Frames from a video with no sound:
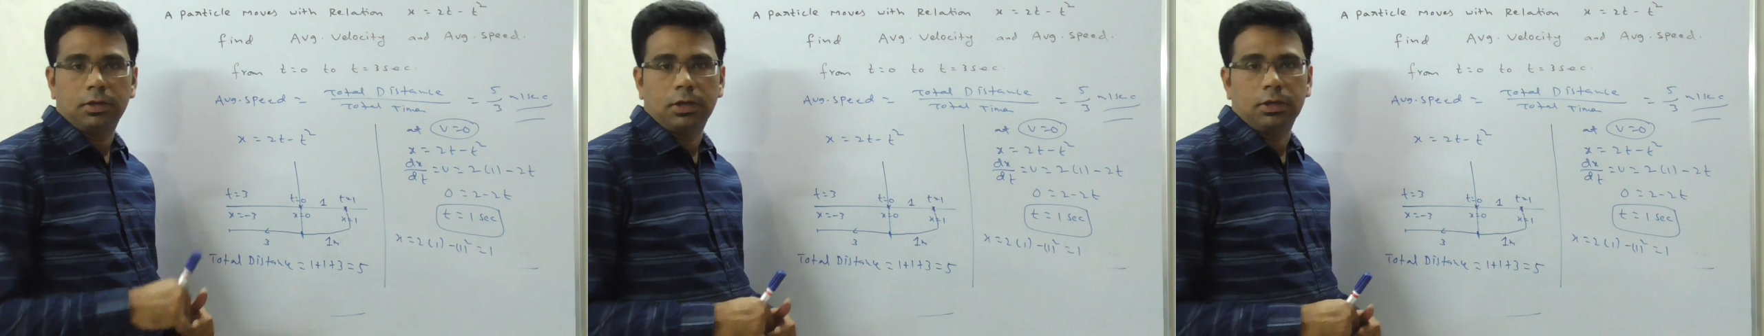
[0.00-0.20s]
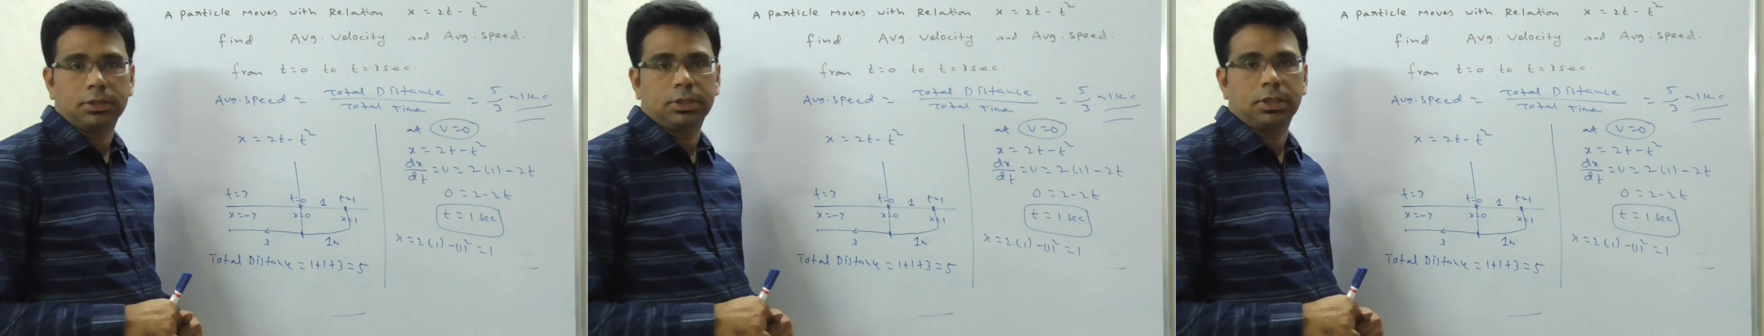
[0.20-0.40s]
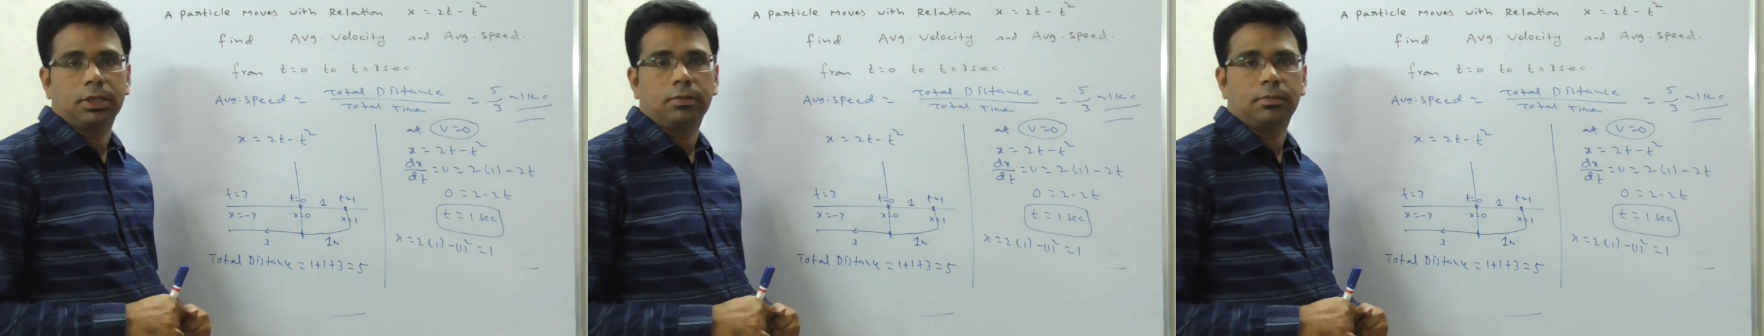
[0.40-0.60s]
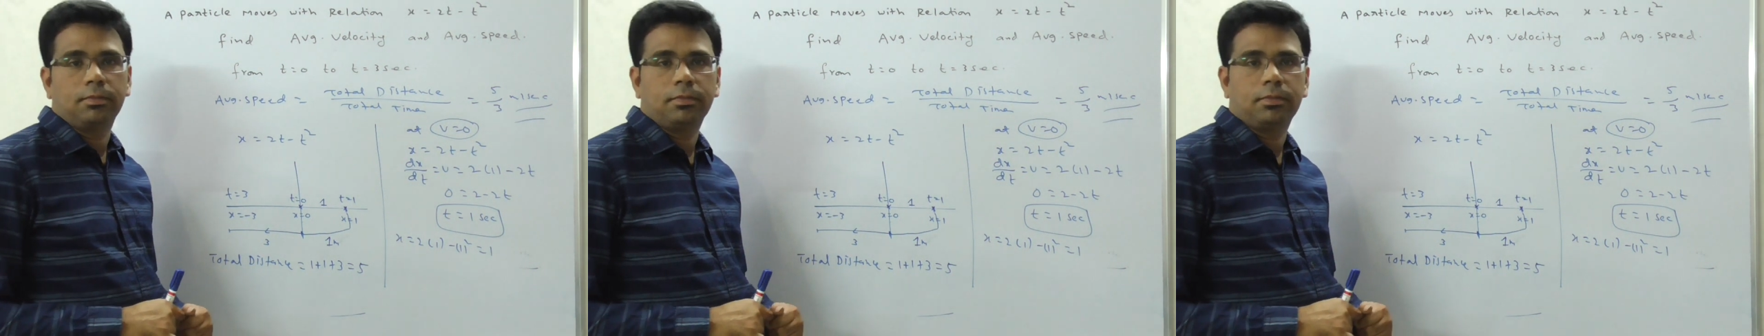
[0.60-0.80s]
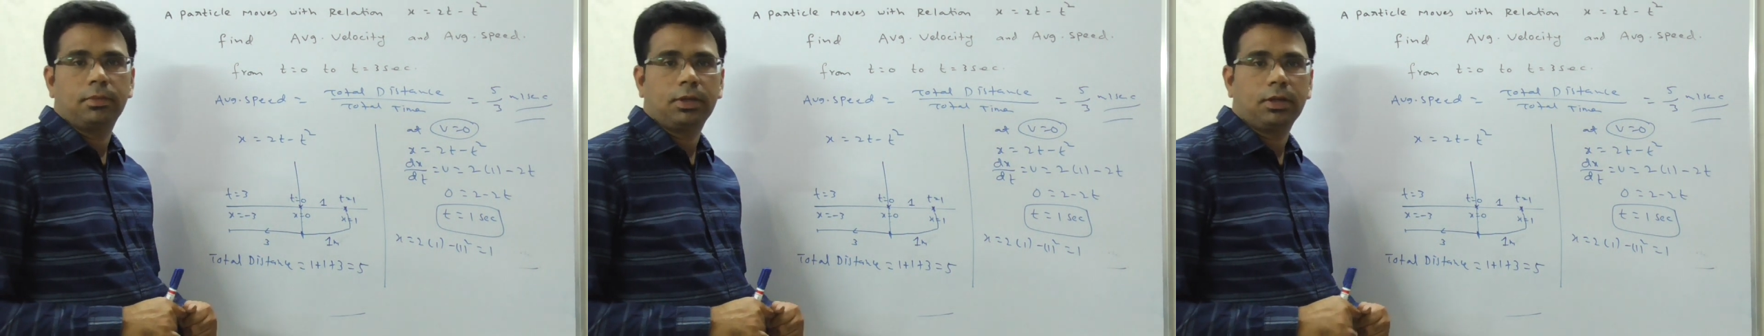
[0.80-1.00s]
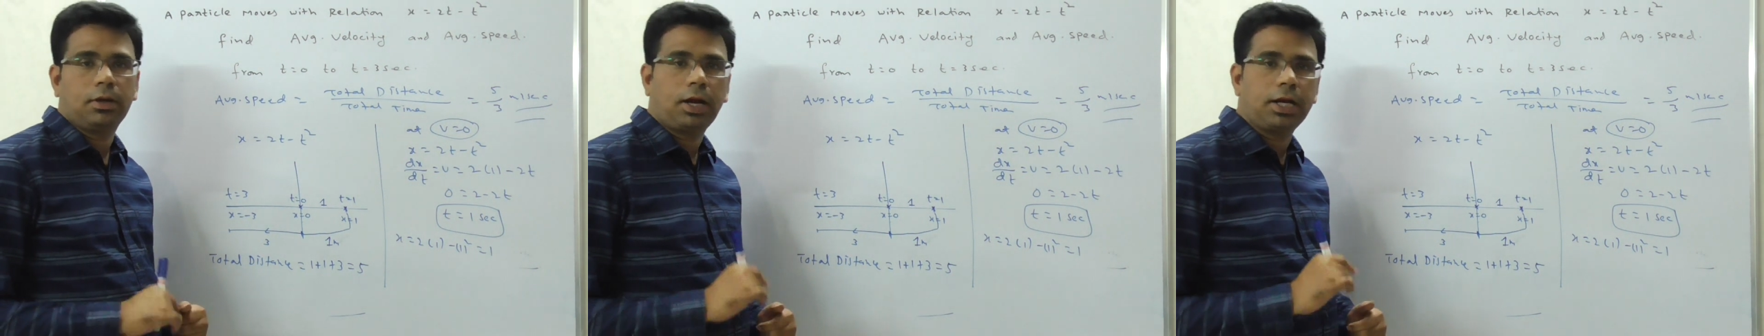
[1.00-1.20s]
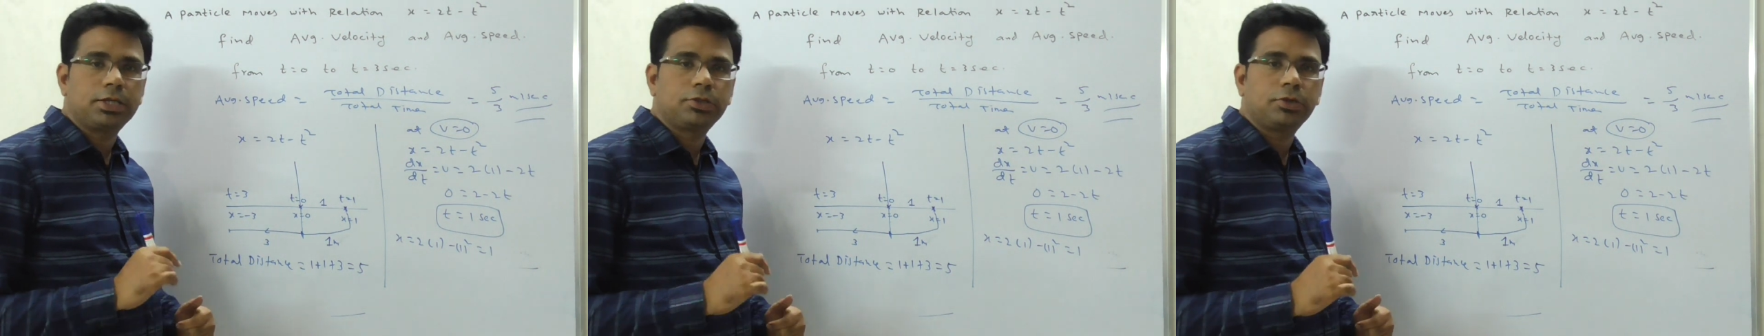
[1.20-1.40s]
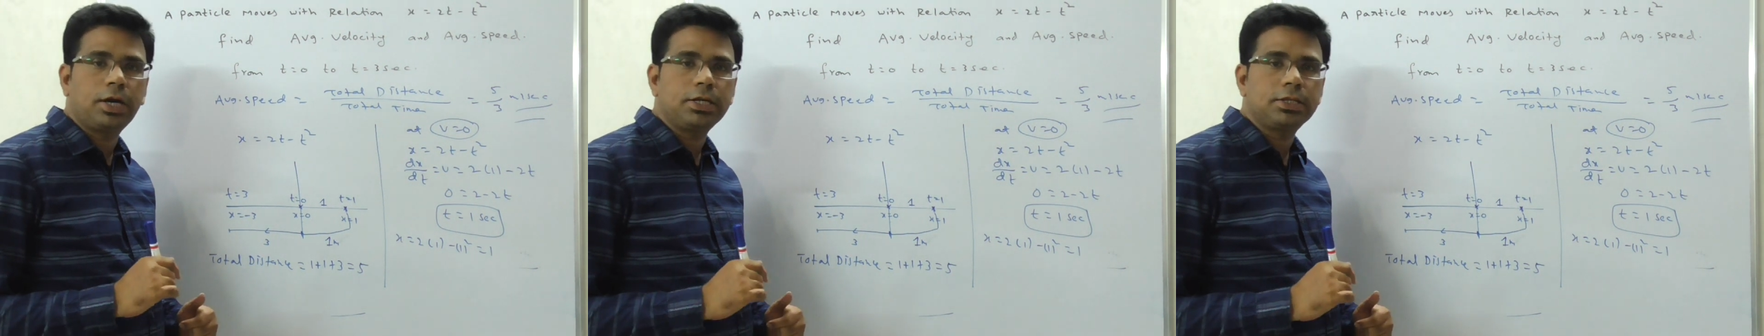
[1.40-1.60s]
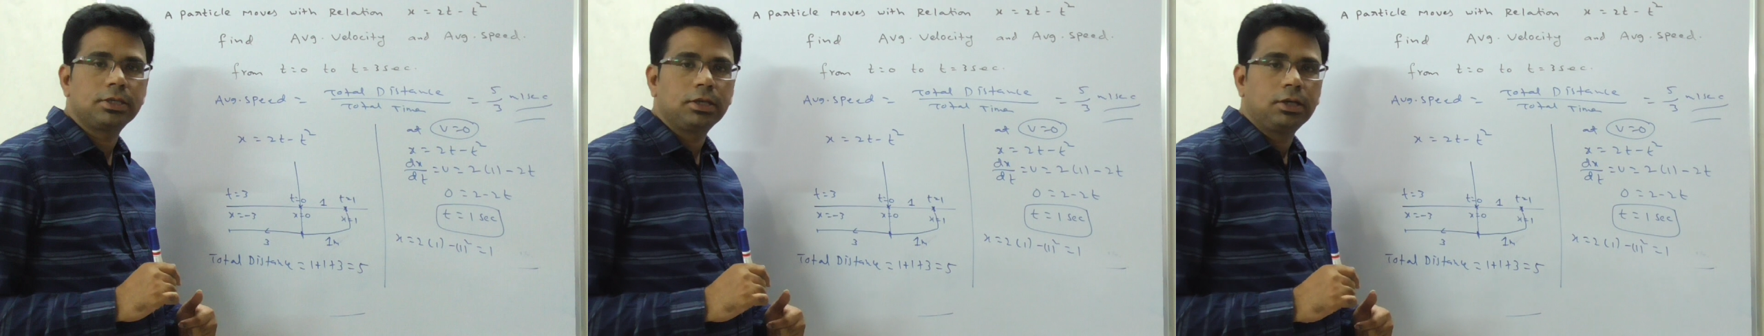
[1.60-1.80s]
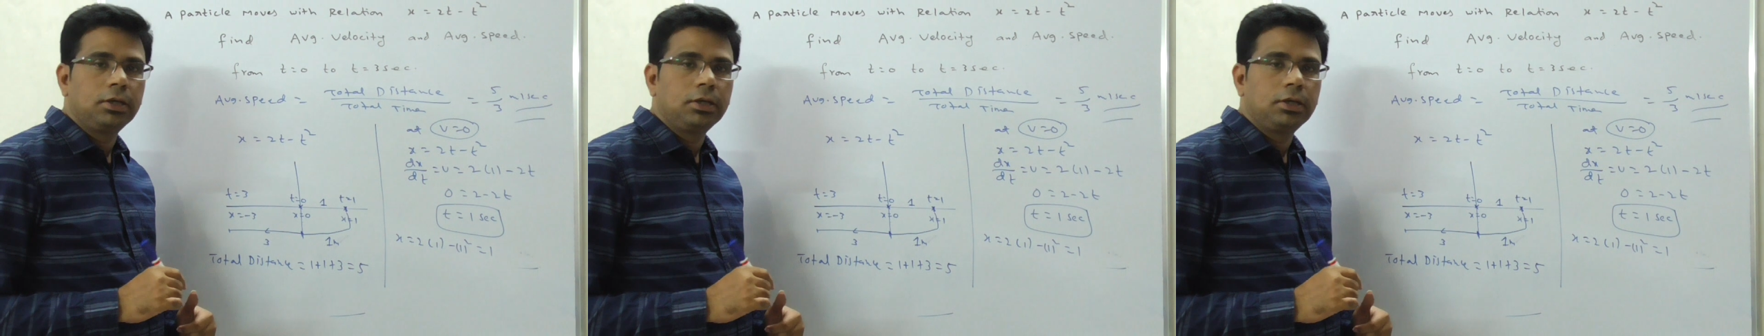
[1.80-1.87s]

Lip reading: velocity. Right, students?